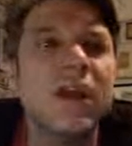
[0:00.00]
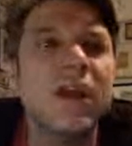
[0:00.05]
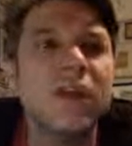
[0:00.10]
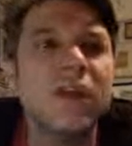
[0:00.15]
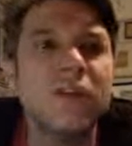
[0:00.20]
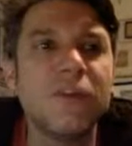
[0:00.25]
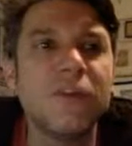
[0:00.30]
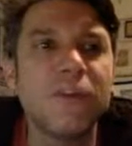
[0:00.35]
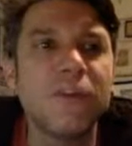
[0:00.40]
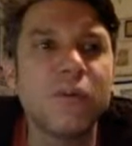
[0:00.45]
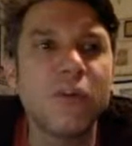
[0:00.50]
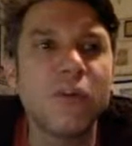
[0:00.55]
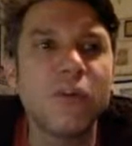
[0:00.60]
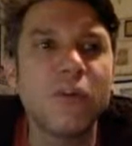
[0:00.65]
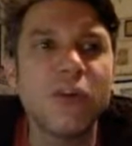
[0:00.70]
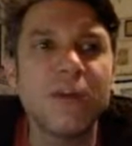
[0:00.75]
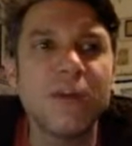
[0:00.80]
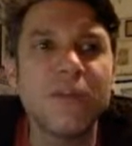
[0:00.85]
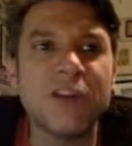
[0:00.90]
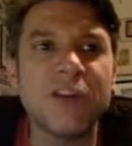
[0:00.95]
The
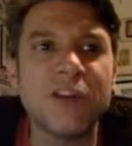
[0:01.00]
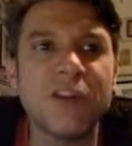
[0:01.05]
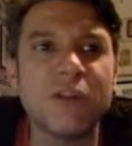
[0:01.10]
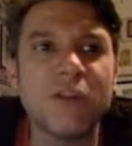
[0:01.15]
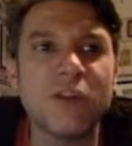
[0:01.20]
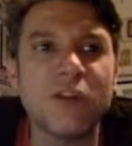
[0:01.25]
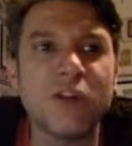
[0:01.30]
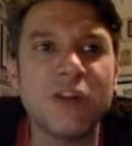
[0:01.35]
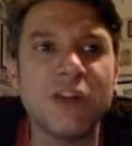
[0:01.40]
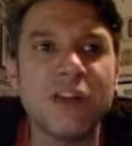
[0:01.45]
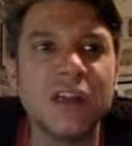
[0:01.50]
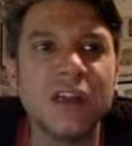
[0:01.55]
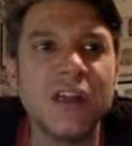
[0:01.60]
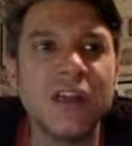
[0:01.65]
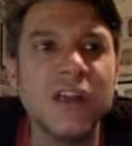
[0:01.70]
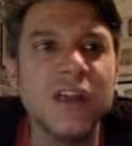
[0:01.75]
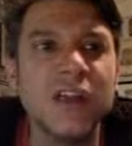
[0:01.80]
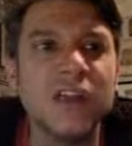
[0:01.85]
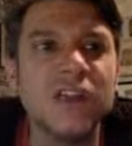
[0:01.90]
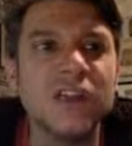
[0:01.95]
program that I'm running
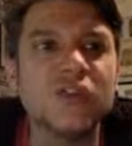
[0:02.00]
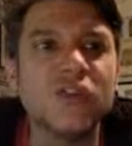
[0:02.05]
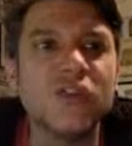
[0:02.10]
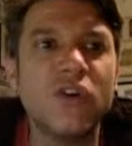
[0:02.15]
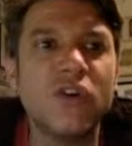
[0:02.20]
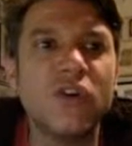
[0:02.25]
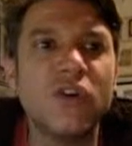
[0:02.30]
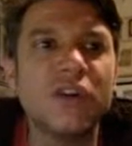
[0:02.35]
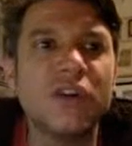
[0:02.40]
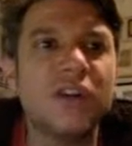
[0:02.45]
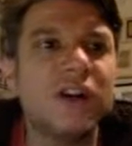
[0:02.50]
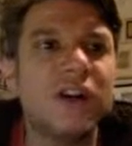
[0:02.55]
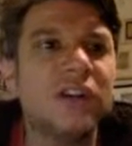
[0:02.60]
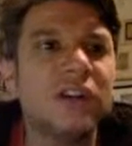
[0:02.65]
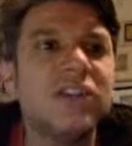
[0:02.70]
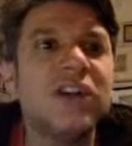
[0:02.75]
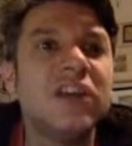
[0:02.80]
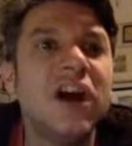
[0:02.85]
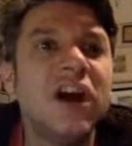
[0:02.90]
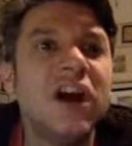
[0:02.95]
is called
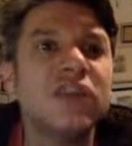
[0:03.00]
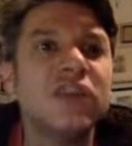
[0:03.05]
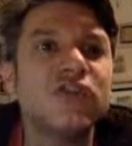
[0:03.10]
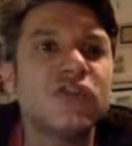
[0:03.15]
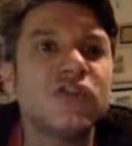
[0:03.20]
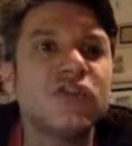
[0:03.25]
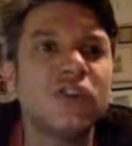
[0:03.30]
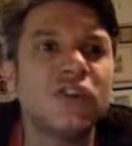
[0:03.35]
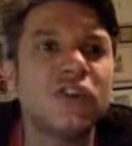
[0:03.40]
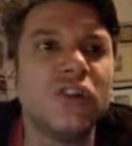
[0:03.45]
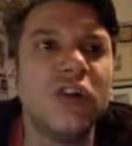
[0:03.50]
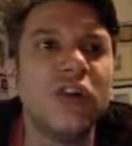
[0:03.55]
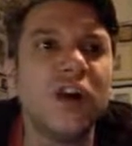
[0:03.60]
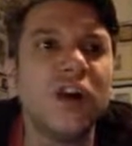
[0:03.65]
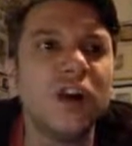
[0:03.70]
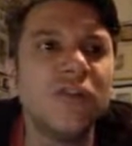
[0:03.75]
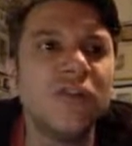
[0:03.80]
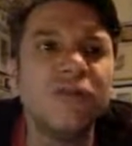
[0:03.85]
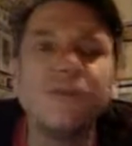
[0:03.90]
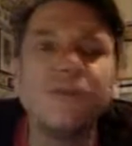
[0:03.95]
Touch
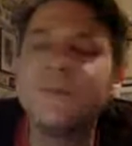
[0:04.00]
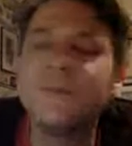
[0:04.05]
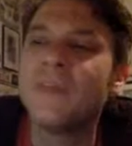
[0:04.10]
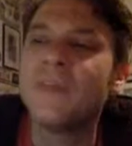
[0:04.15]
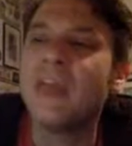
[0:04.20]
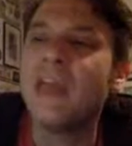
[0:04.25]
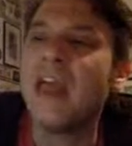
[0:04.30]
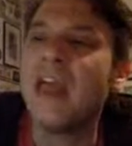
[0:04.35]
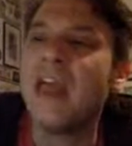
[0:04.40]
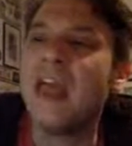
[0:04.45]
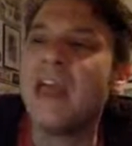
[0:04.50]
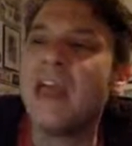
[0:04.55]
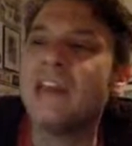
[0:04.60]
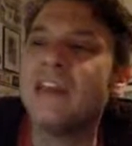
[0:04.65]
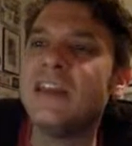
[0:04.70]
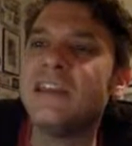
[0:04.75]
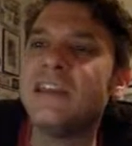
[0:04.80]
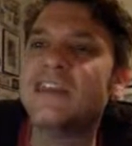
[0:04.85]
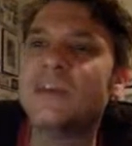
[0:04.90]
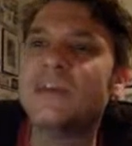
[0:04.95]
Glove, and
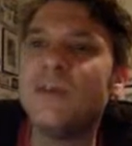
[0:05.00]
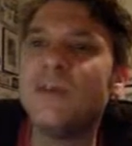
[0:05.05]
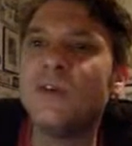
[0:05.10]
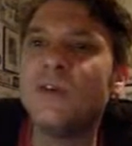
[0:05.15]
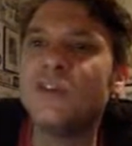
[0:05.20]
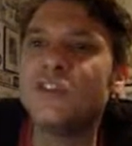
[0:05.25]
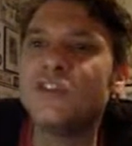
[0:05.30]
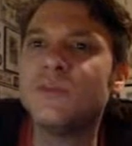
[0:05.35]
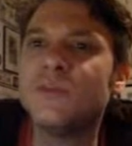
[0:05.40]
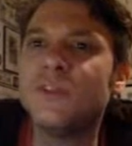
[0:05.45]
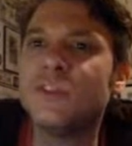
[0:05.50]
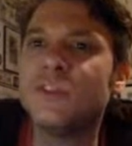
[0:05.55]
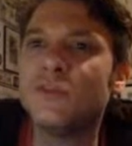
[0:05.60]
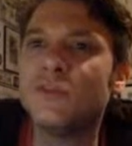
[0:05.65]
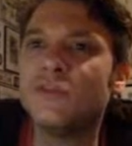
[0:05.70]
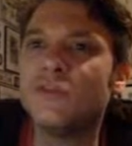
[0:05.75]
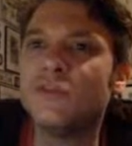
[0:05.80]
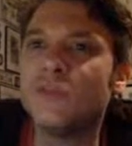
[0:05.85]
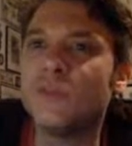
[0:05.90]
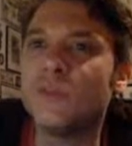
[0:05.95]
it's supposed to be
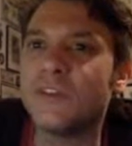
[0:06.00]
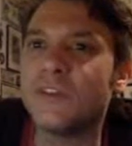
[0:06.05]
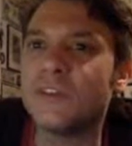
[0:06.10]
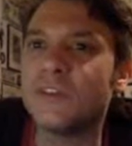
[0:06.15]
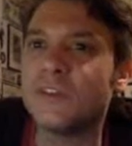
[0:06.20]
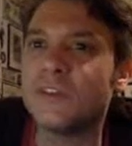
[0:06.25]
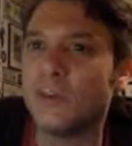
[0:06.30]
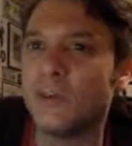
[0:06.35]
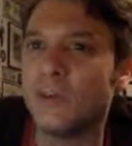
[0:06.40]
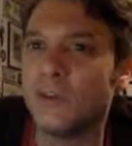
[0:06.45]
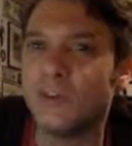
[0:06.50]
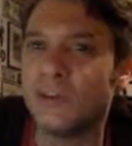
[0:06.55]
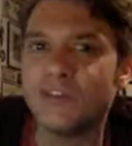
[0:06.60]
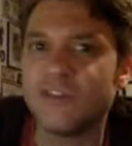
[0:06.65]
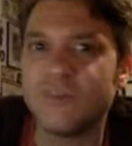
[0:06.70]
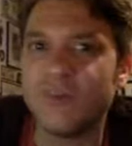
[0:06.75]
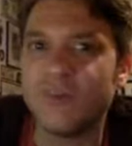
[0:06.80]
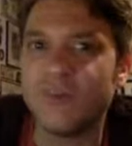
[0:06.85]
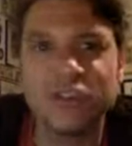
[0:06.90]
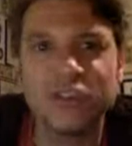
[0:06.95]
used with a series
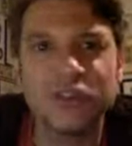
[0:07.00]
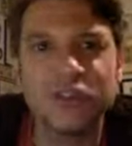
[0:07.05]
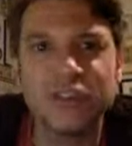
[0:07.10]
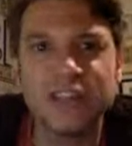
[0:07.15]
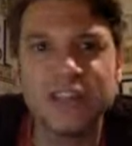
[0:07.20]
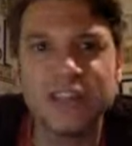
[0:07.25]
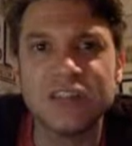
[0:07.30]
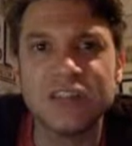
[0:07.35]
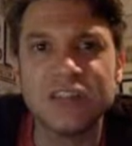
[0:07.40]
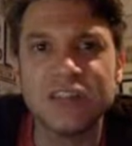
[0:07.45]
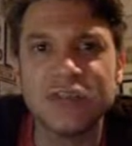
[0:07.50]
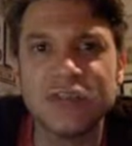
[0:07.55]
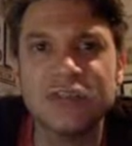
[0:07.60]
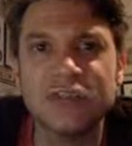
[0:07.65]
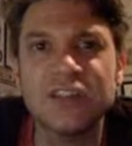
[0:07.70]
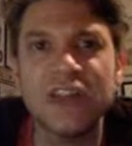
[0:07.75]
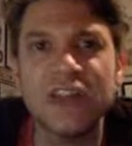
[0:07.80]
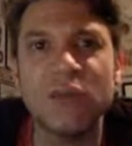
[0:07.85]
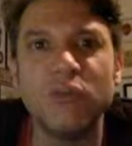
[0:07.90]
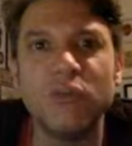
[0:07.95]
of pressure
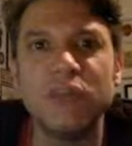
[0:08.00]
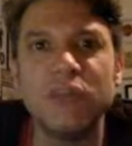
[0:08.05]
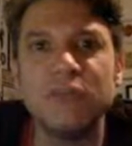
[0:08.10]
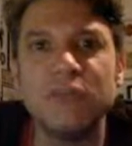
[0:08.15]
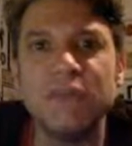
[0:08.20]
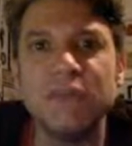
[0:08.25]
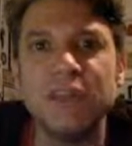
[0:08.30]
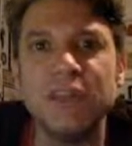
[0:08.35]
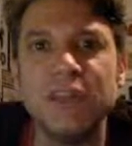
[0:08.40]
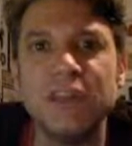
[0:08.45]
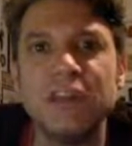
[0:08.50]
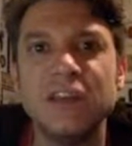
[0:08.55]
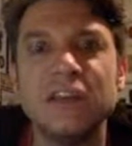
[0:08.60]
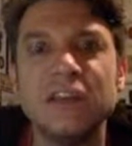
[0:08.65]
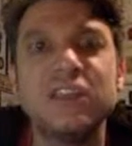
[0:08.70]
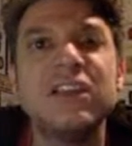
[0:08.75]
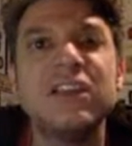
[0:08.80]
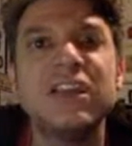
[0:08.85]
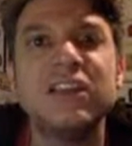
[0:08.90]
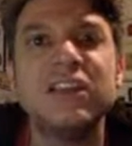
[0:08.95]
sensors that would be
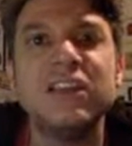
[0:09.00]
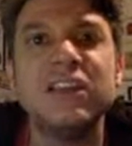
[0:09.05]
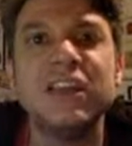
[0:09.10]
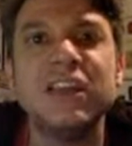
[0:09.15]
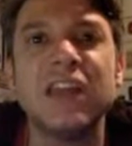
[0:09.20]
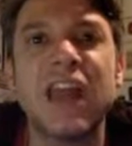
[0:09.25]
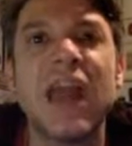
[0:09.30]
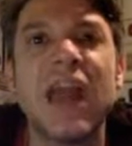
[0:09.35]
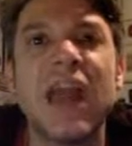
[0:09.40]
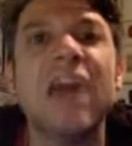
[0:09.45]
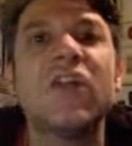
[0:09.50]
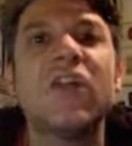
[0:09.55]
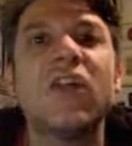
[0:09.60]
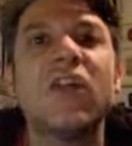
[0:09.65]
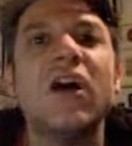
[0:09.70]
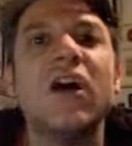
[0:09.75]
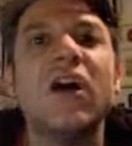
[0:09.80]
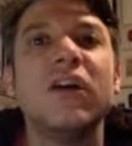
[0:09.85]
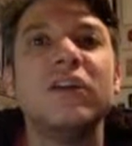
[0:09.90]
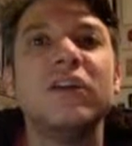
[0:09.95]
sending
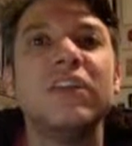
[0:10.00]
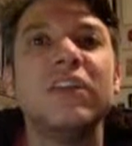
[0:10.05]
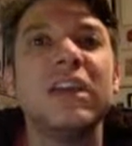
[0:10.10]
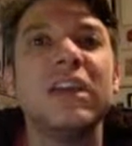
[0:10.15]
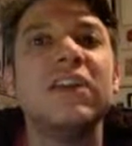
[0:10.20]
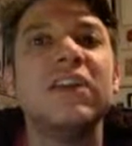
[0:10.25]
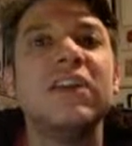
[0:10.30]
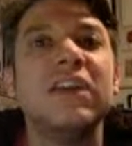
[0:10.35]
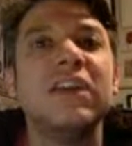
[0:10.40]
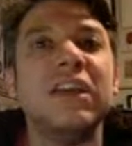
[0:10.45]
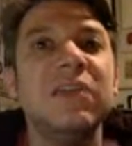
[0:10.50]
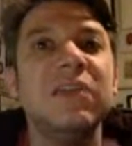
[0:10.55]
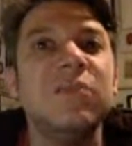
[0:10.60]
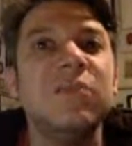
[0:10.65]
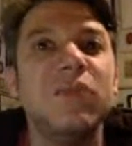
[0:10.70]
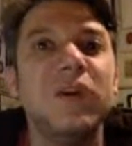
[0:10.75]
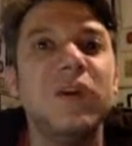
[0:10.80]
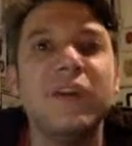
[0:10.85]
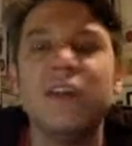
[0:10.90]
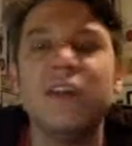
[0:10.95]
analog data
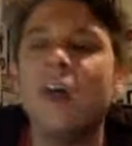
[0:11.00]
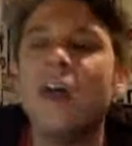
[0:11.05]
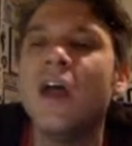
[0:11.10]
input,